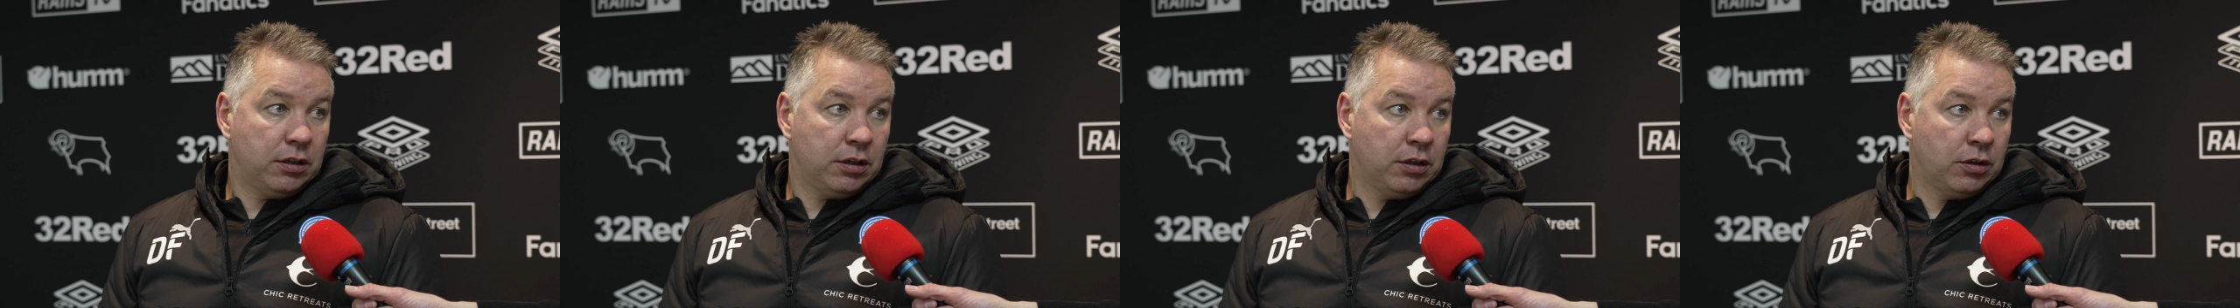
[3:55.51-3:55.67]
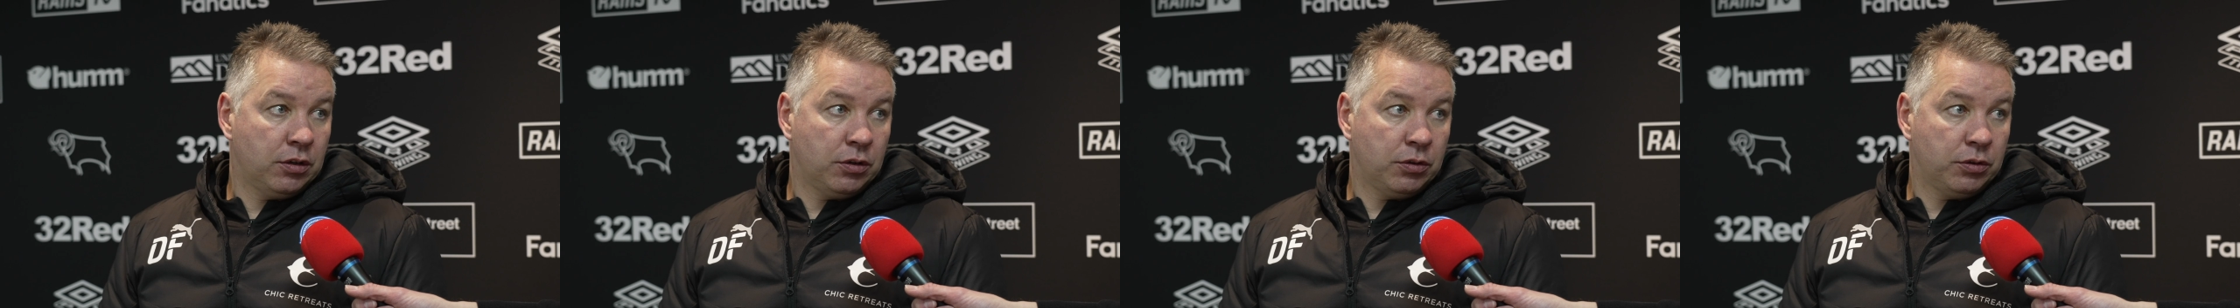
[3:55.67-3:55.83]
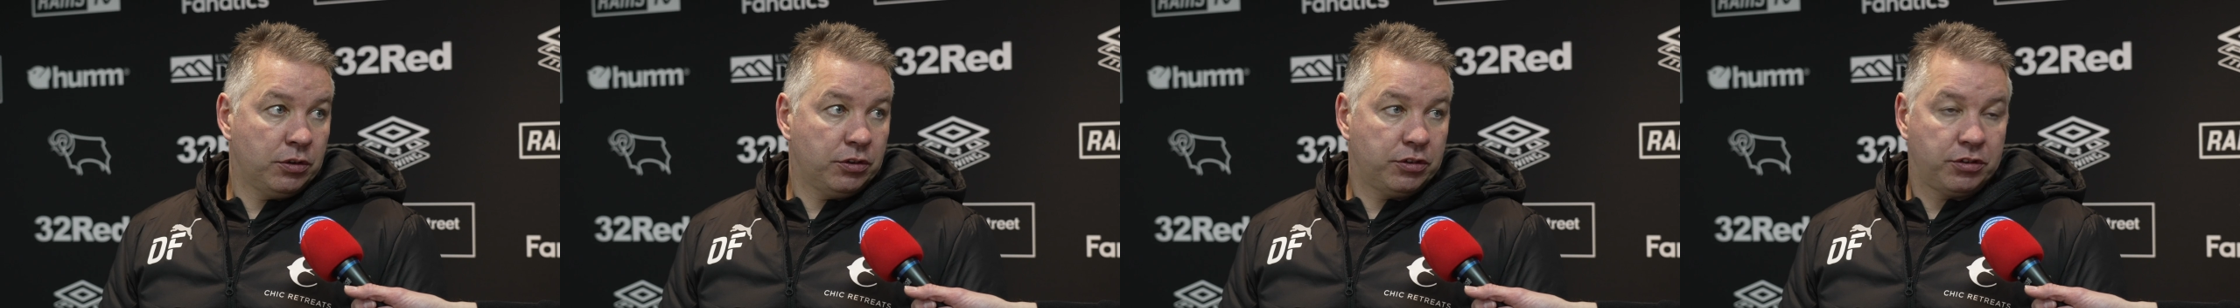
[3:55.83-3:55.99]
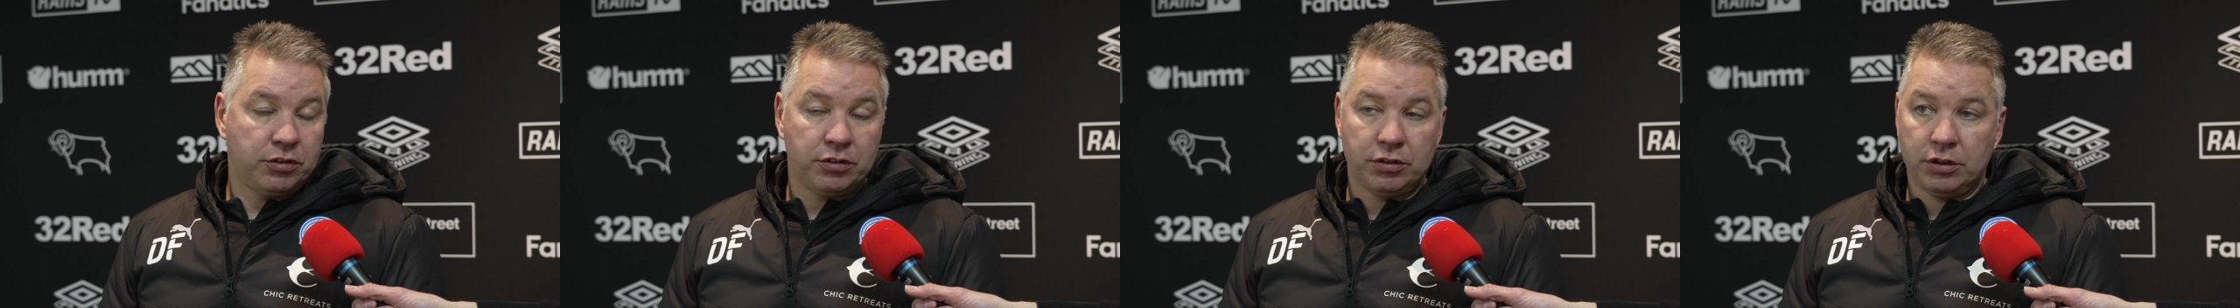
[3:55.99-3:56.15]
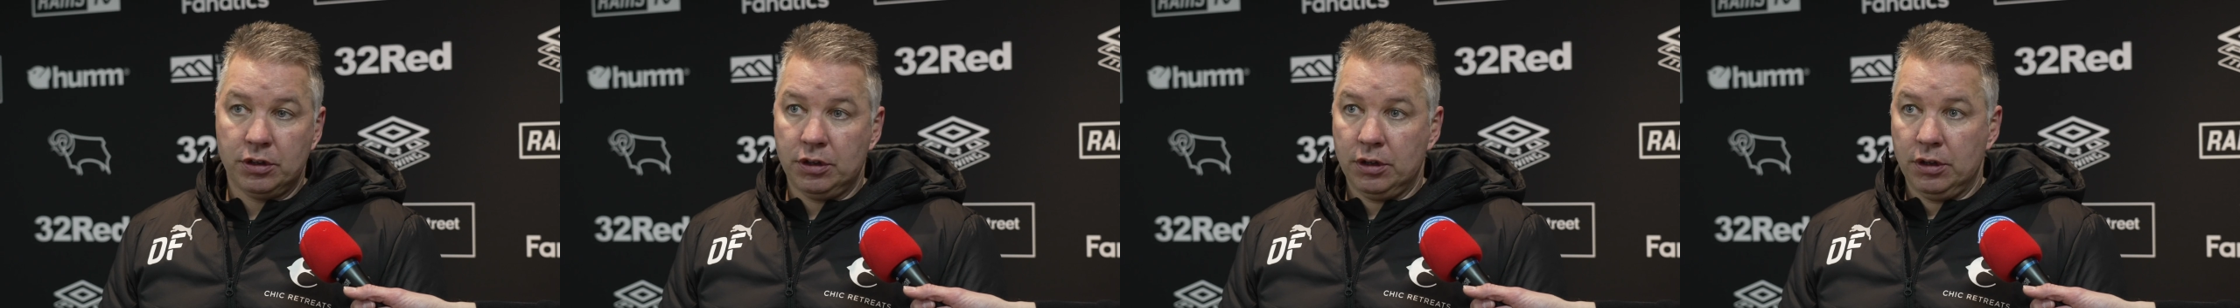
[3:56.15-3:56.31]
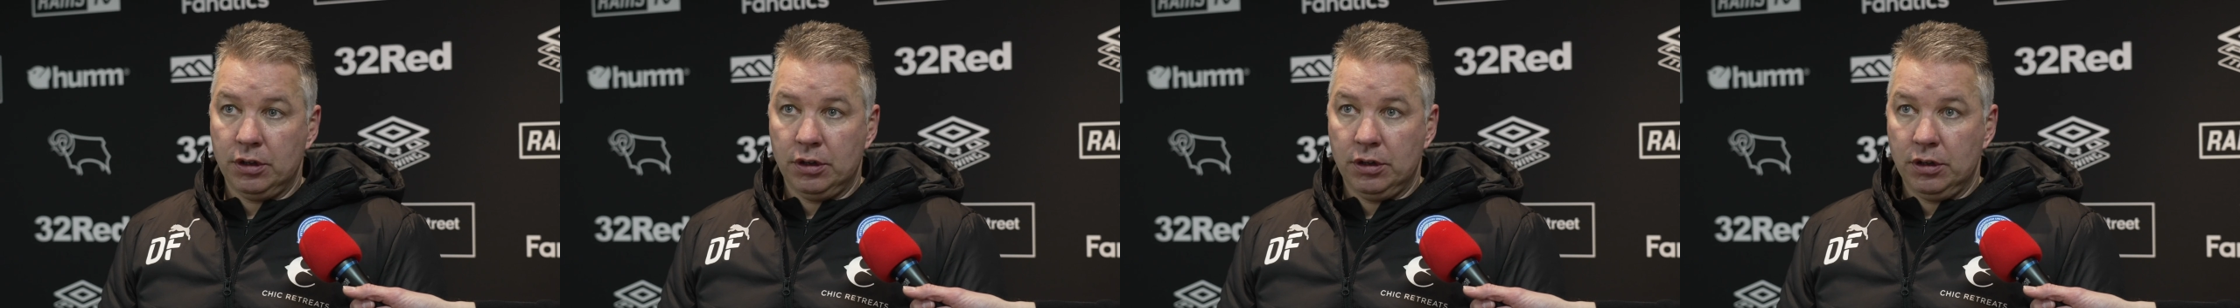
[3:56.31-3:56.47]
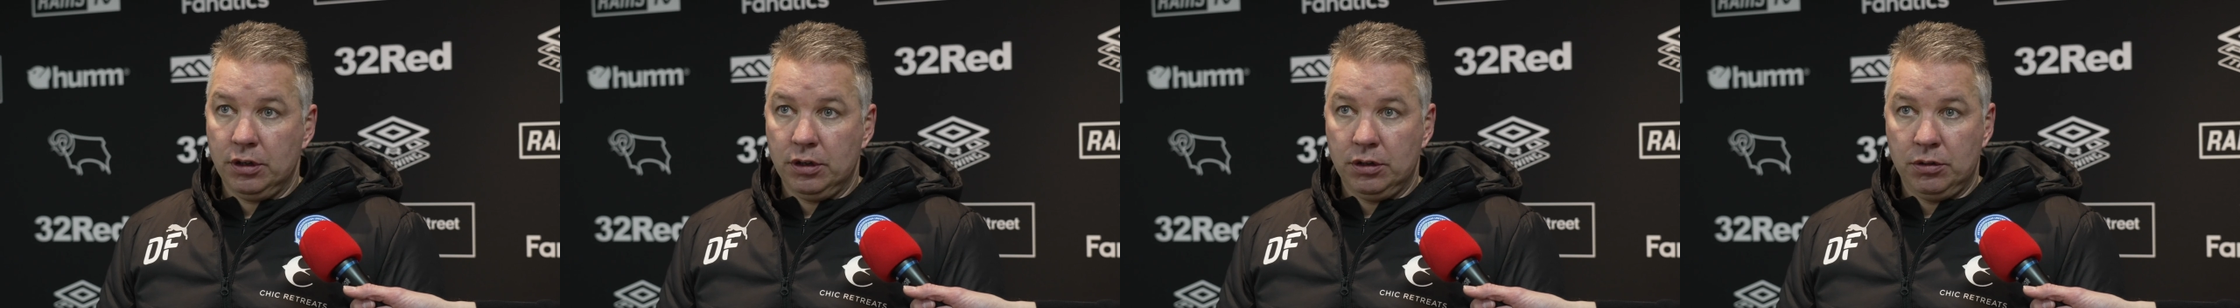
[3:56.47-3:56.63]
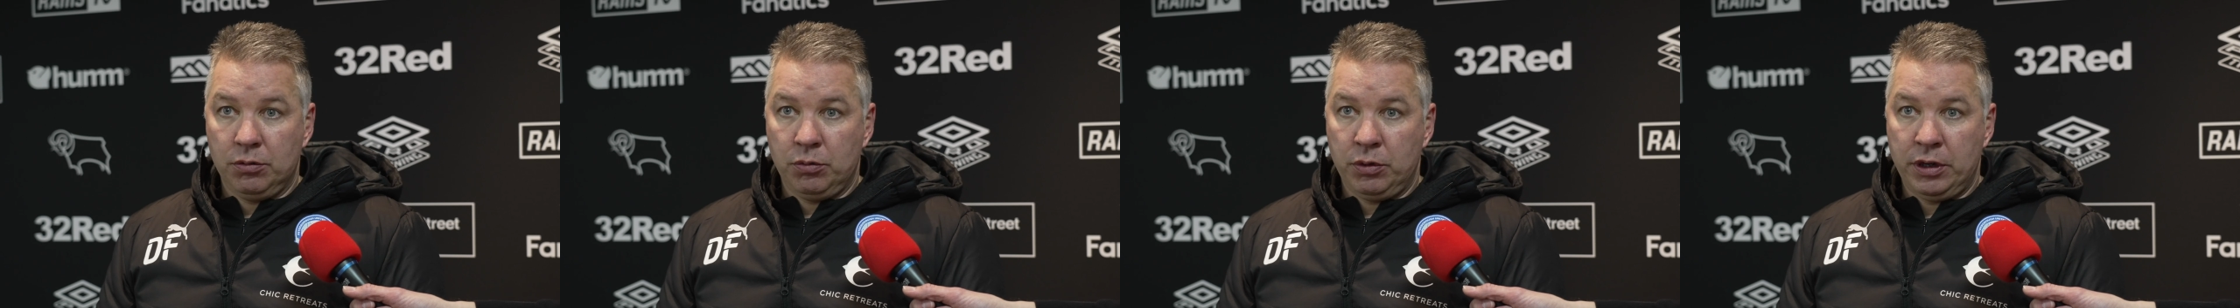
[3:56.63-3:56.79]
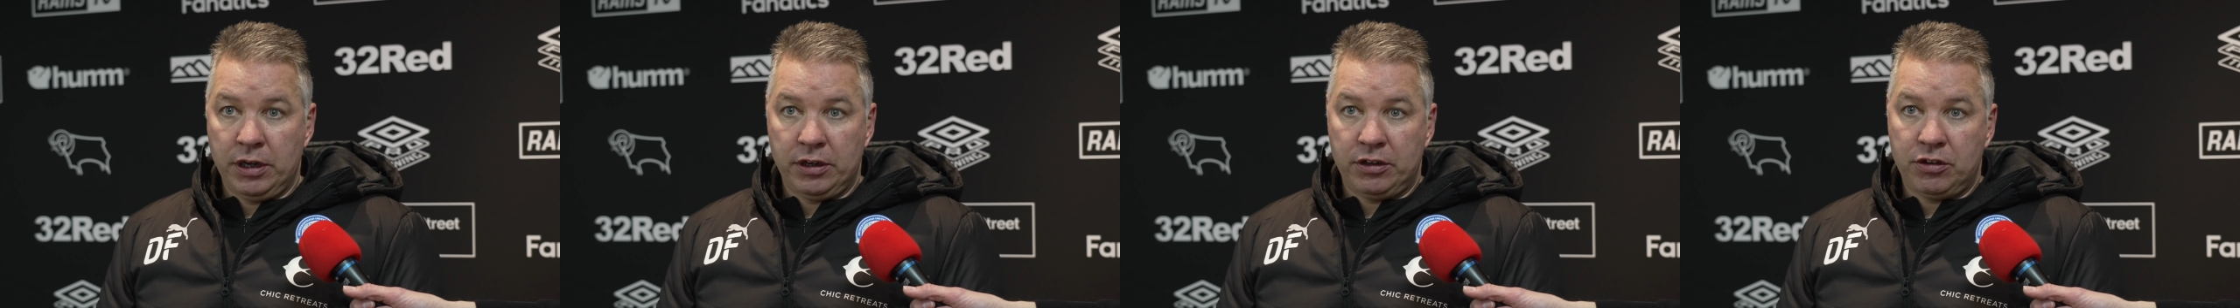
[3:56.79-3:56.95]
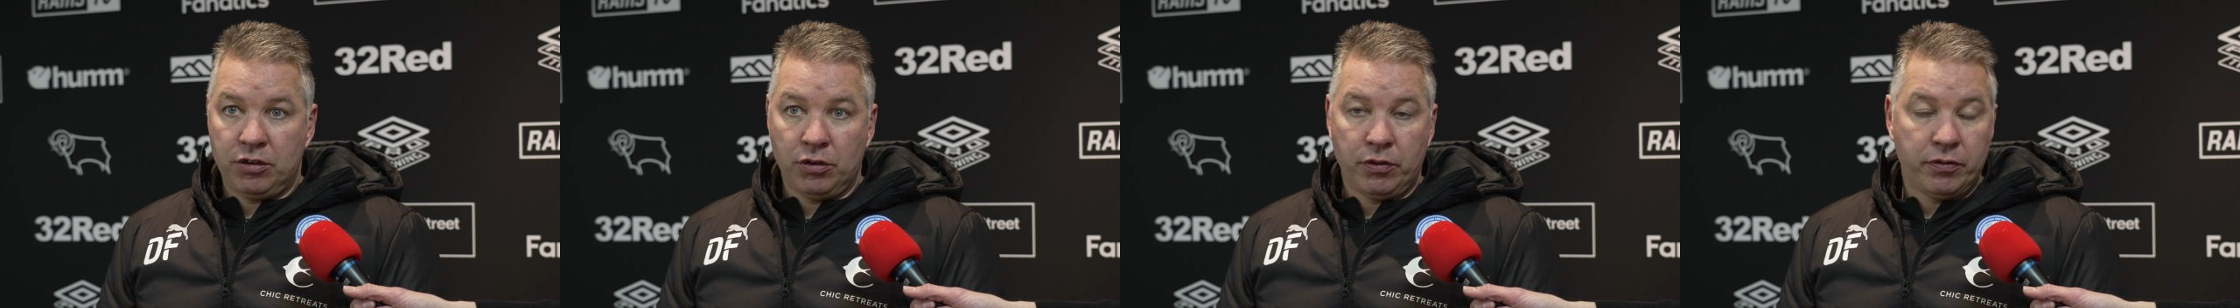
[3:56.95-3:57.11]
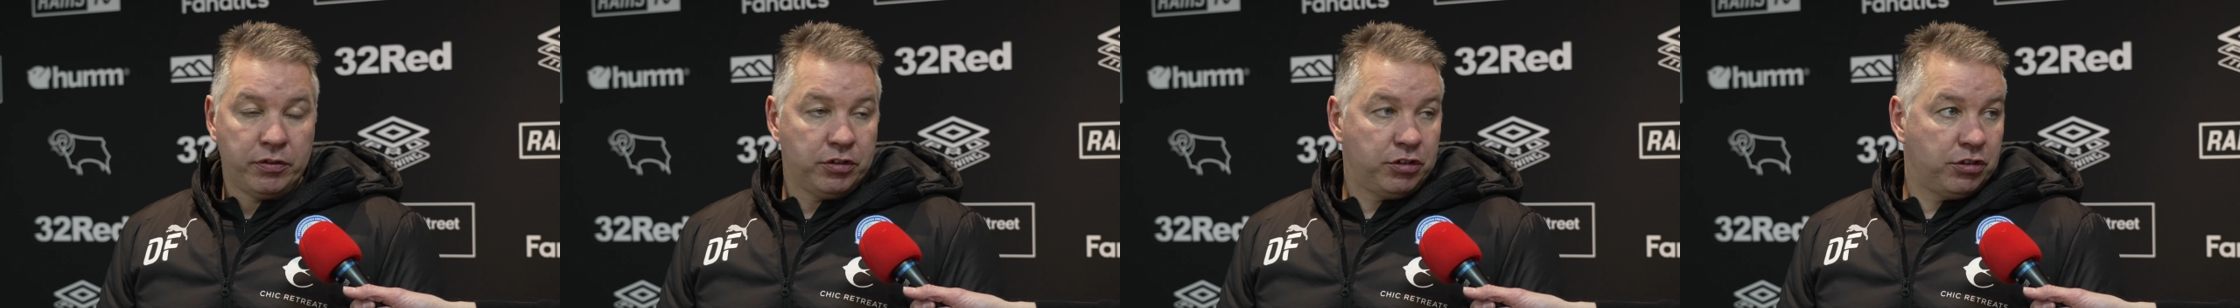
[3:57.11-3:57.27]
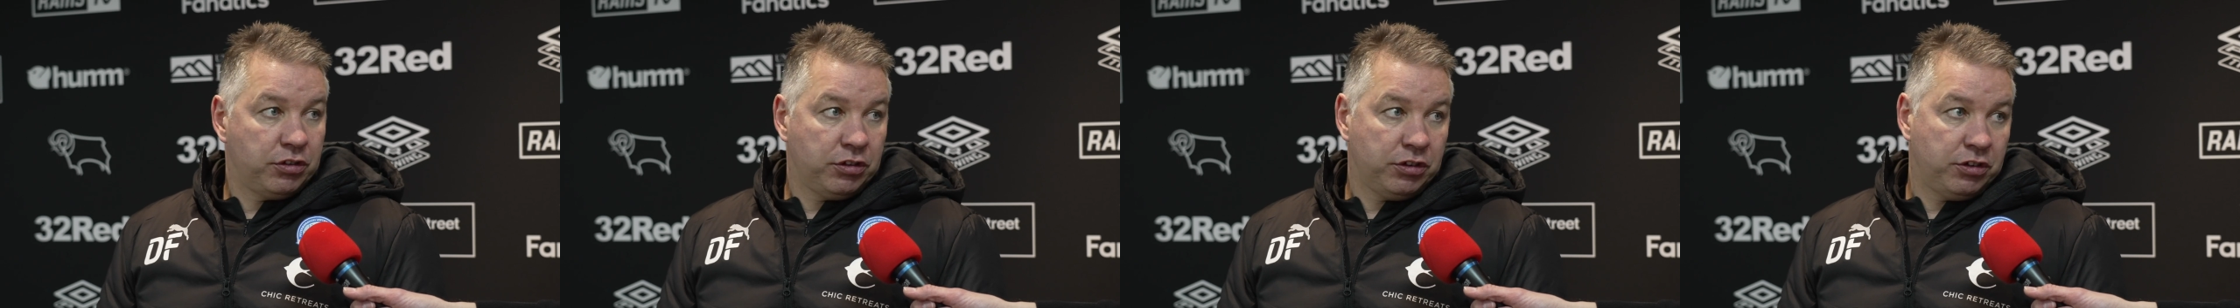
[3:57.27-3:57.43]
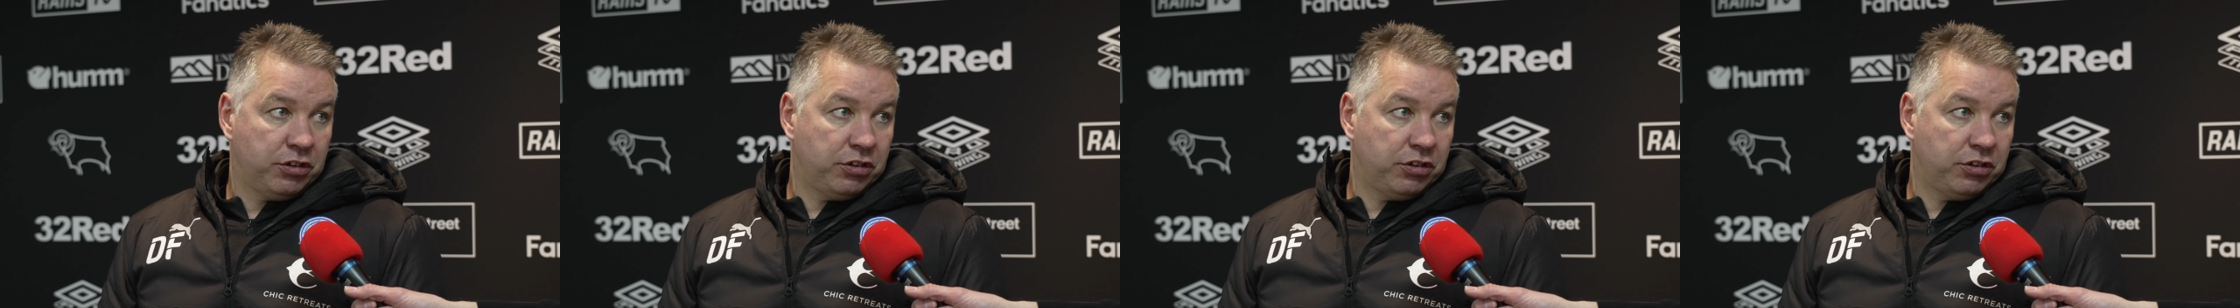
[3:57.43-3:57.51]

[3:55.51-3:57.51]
You know, it's we had to obviously